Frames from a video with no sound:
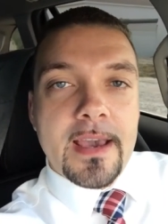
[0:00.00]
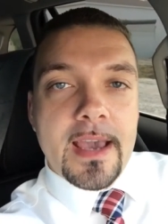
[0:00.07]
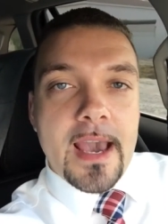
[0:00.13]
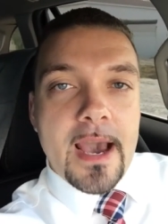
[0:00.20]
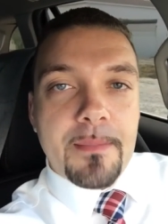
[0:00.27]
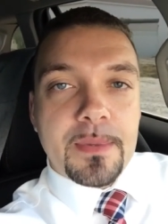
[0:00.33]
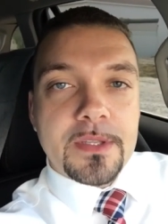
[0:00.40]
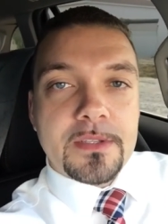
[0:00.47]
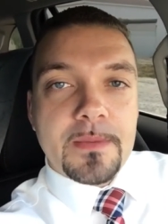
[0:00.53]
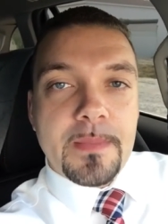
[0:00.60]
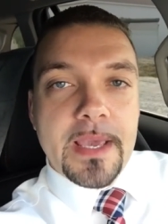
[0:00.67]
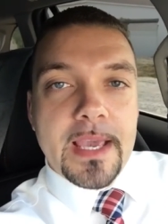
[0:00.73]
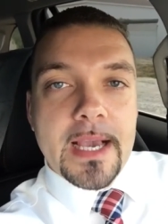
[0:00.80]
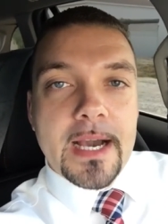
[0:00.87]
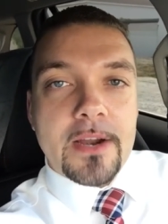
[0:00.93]
happened to
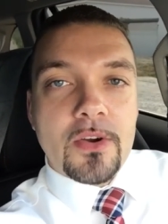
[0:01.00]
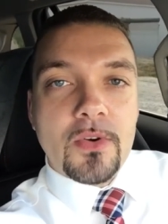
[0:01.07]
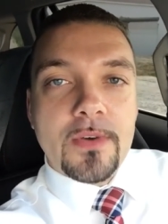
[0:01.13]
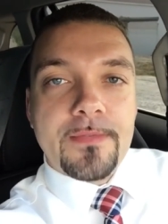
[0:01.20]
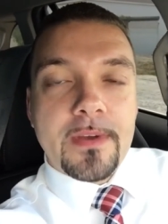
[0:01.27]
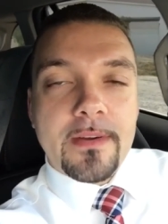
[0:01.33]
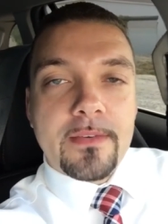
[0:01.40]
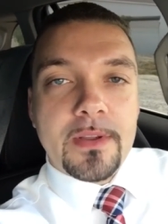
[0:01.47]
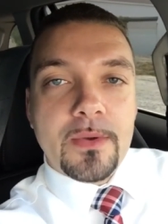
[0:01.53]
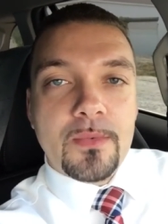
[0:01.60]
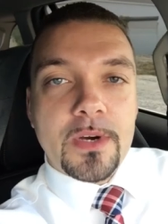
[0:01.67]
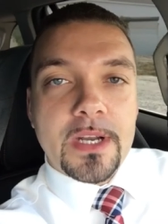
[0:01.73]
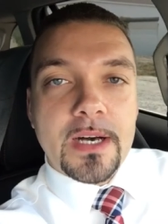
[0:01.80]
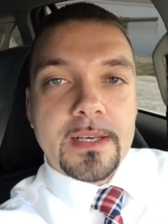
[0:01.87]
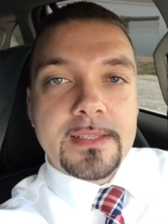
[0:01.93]
me. I don't know if
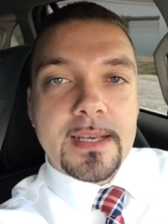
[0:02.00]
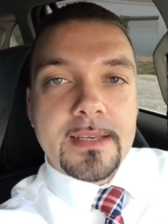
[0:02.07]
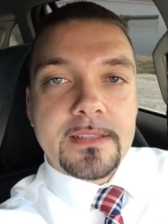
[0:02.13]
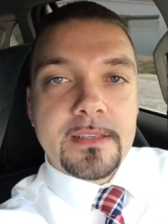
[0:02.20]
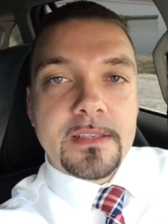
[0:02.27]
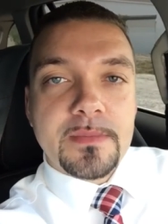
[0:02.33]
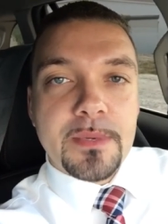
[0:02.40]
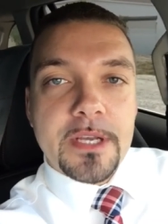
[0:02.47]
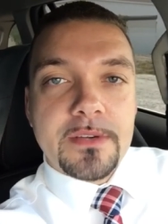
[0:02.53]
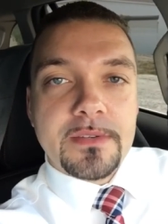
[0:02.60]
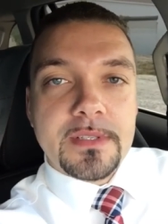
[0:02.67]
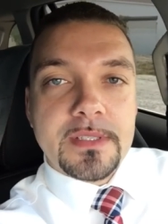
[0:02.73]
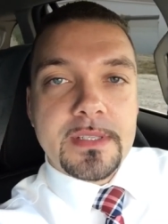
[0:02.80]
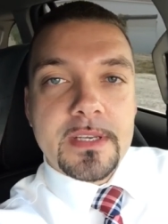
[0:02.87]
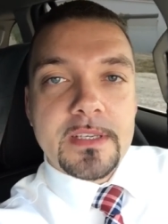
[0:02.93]
anyone else has
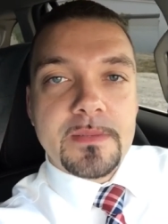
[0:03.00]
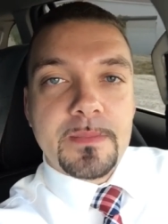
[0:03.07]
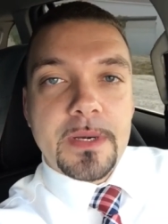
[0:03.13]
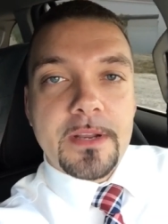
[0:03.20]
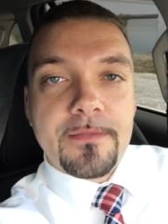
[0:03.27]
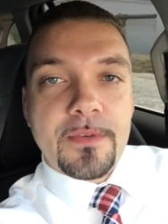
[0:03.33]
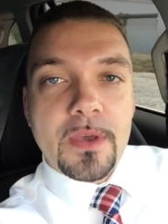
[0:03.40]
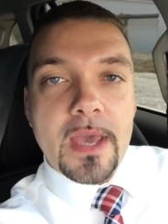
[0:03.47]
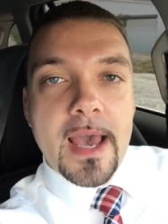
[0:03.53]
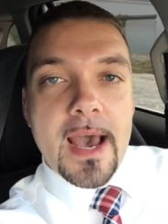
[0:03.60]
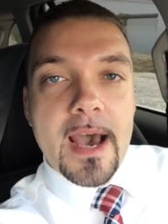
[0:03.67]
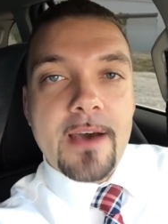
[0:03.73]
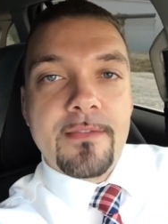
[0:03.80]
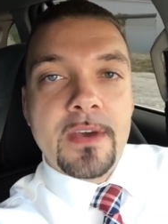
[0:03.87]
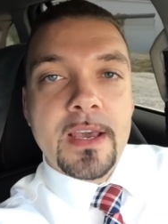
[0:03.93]
experienced this, but if you
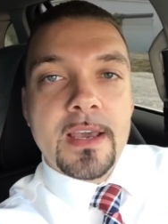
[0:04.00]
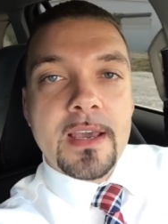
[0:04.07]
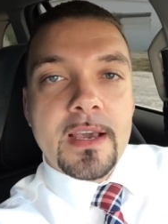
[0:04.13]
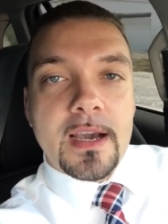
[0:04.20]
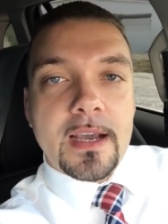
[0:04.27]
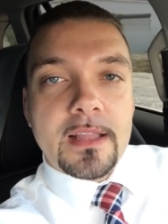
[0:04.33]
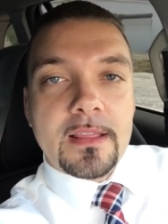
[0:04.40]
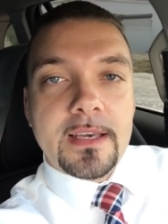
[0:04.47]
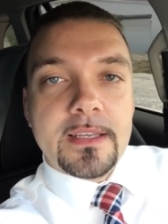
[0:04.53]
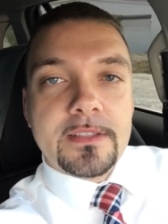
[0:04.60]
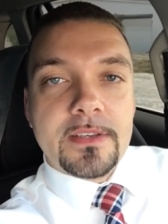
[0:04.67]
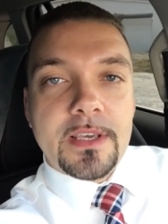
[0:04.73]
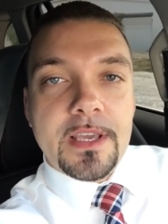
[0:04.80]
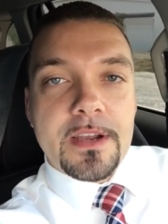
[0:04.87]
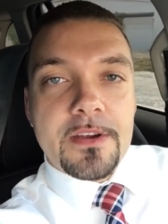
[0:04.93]
have, I'd like
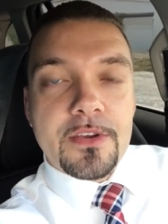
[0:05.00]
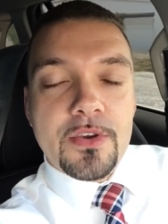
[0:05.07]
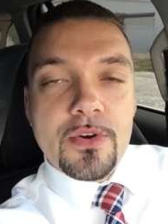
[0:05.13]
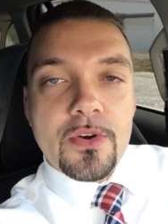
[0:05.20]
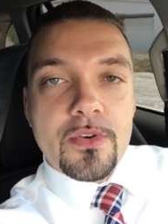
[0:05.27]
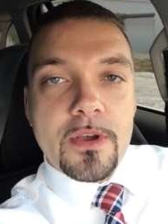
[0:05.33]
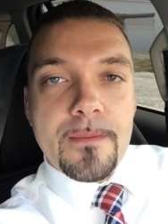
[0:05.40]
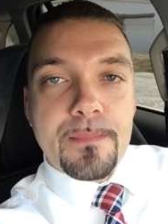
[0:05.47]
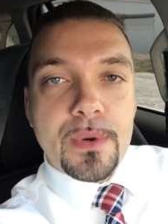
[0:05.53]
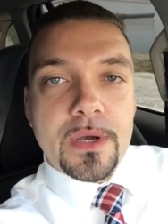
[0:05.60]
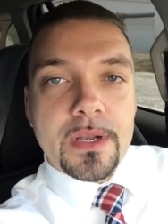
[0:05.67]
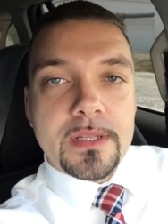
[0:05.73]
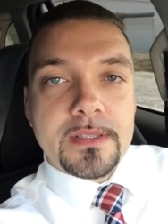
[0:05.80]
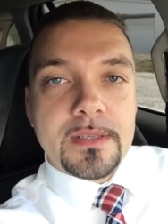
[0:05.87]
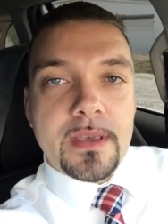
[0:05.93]
to hear your input
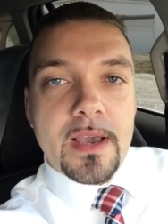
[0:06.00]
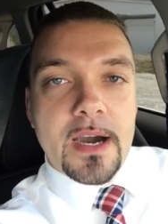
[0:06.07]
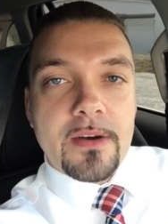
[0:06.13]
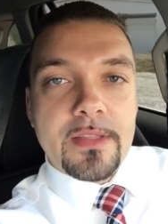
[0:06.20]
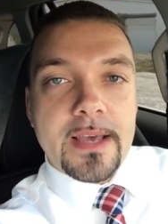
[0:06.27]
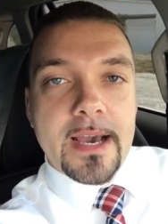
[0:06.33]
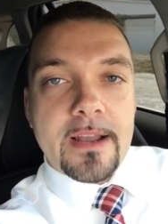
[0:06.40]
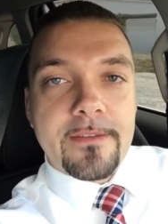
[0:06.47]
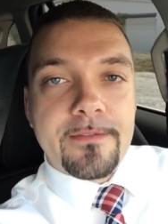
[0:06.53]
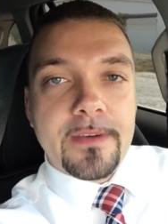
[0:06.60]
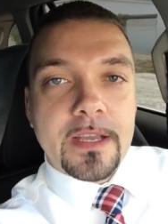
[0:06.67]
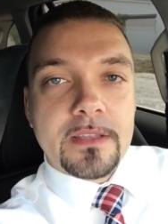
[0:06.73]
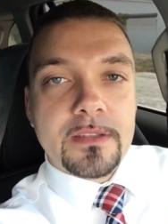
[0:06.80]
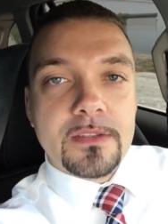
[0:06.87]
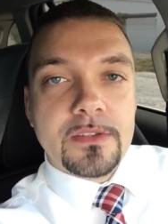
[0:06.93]
and see how that
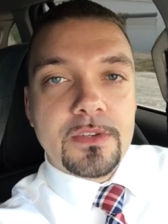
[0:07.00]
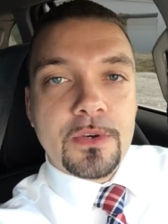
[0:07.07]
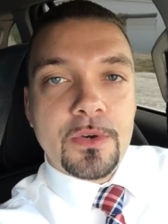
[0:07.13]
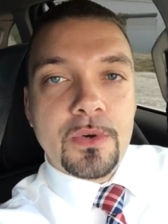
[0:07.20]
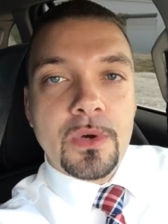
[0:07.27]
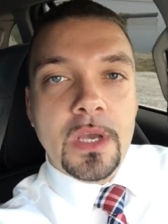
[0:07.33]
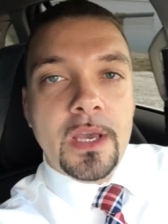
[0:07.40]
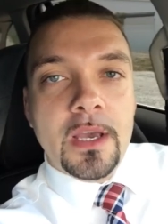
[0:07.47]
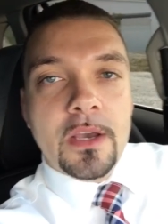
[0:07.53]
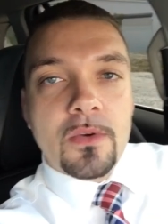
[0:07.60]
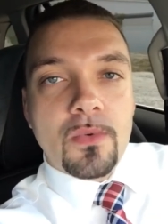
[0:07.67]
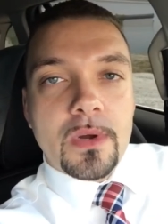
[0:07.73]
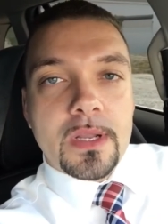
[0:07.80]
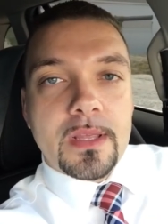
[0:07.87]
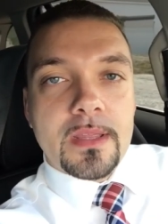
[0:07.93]
affected you.
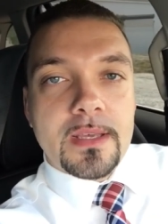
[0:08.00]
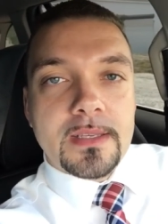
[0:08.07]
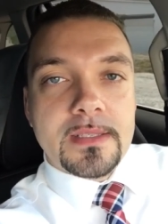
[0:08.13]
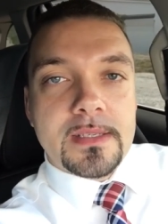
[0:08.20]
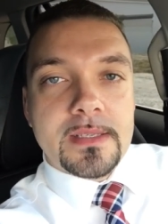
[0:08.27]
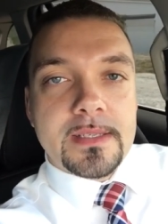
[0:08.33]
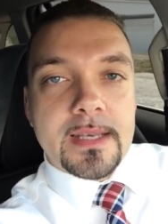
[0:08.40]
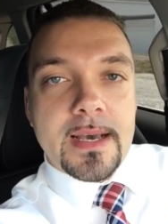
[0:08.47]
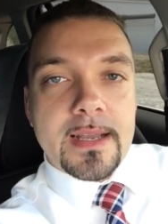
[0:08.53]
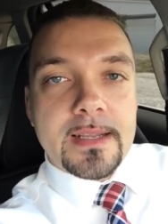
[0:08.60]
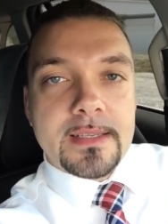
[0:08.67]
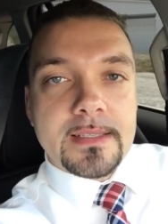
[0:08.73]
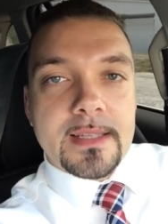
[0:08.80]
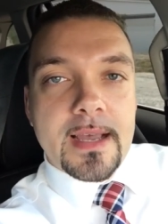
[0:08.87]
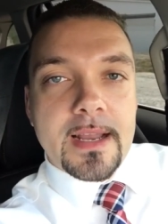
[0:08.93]
One of the things he said
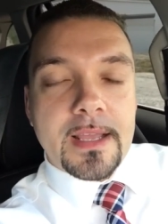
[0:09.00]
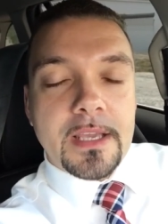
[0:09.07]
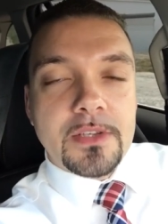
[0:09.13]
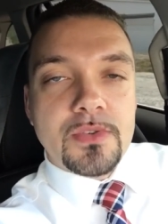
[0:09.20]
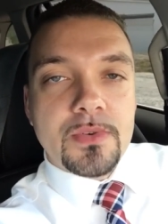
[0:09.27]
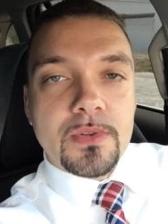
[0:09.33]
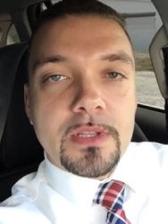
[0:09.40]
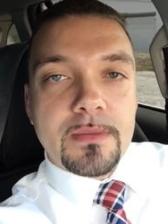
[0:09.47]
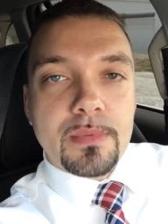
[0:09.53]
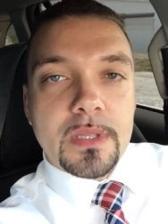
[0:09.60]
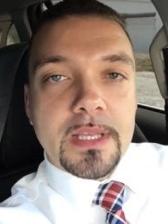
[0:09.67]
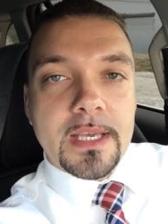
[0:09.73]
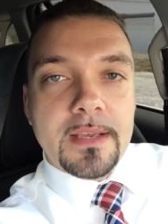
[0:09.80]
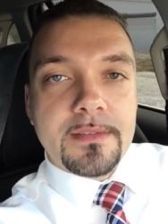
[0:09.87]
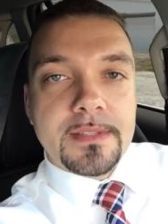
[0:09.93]
is that he truly
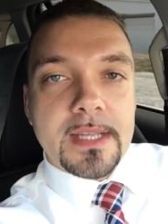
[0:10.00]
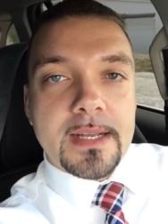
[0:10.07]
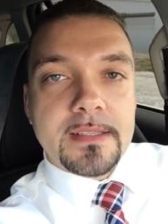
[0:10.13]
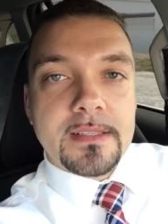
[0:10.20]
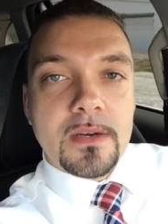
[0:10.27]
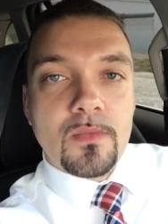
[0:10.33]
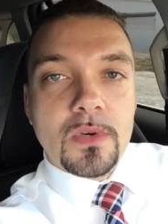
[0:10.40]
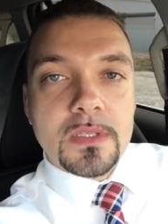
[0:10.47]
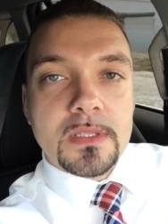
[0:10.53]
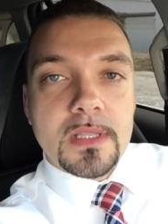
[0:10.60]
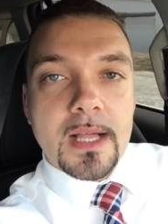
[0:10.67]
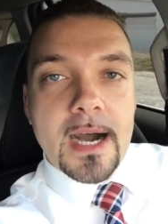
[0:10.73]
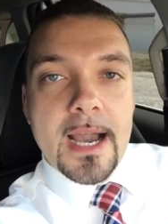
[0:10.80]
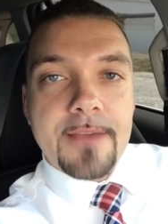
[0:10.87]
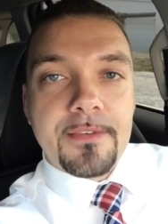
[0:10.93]
believes that someone's
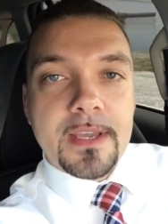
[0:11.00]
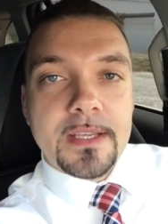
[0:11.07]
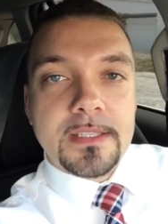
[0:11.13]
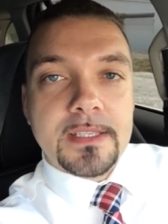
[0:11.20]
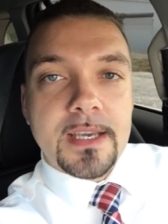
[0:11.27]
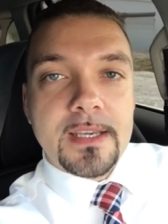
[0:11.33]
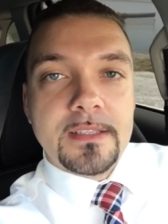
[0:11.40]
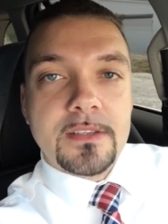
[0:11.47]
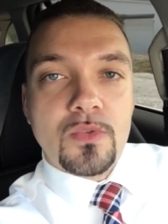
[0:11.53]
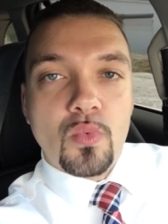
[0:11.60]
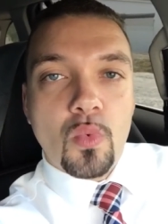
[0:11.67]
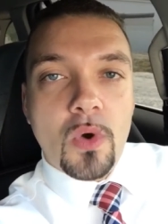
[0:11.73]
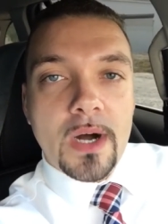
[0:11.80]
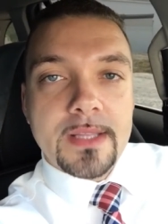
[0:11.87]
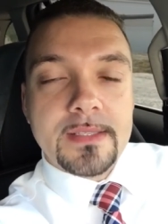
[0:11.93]
life can change in
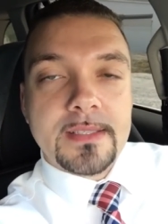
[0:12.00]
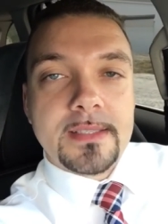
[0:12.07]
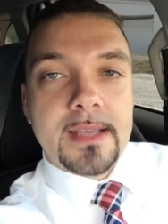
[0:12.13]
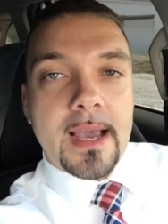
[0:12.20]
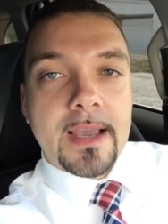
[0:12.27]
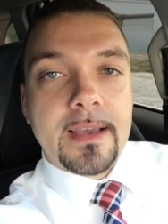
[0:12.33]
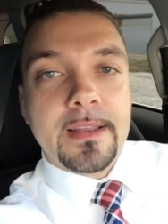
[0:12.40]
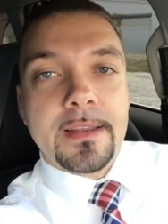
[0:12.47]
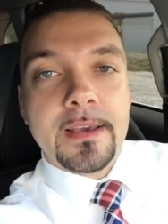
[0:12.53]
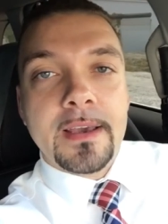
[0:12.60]
one second.